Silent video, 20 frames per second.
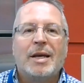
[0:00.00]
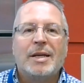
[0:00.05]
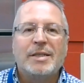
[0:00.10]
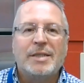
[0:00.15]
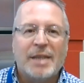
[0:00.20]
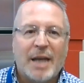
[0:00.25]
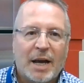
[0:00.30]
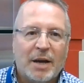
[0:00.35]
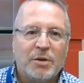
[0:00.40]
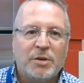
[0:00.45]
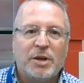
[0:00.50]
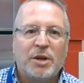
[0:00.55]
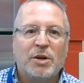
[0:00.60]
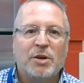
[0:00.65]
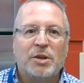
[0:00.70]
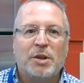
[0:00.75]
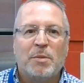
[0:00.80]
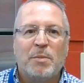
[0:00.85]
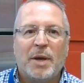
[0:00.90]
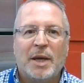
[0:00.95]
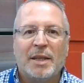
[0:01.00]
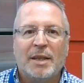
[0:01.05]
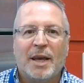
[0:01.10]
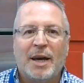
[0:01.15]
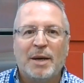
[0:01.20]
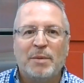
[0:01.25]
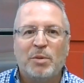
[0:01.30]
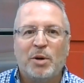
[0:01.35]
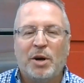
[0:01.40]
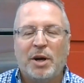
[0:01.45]
down here at the main
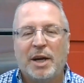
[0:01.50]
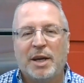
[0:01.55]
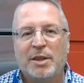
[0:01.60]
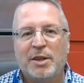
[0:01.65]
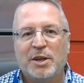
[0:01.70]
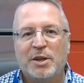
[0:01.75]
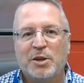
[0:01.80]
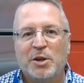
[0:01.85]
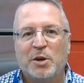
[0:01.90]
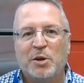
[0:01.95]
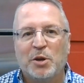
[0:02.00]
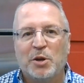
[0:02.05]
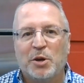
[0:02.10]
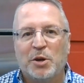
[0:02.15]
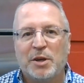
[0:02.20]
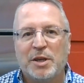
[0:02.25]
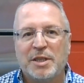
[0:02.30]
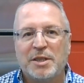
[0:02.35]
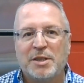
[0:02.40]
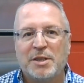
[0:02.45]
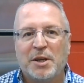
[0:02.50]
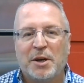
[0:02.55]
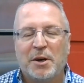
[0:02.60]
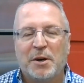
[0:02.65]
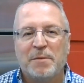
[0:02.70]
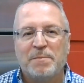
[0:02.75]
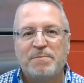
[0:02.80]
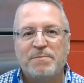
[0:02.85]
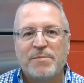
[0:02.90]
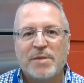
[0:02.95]
library and the Adult Learning Center.